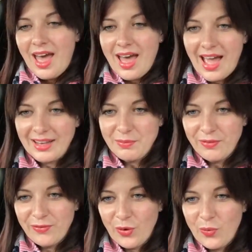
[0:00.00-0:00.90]
And
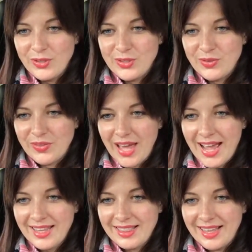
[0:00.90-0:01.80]
before we do
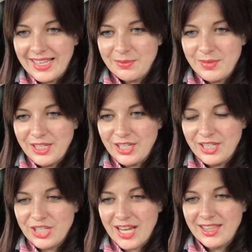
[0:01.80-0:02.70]
that, let me
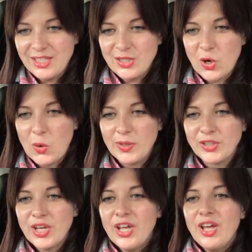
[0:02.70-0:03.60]
share this comment
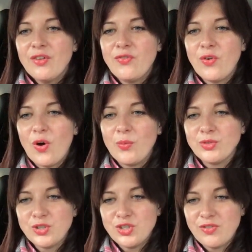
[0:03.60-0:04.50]
from
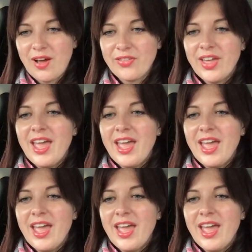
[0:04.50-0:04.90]
Shuchirath.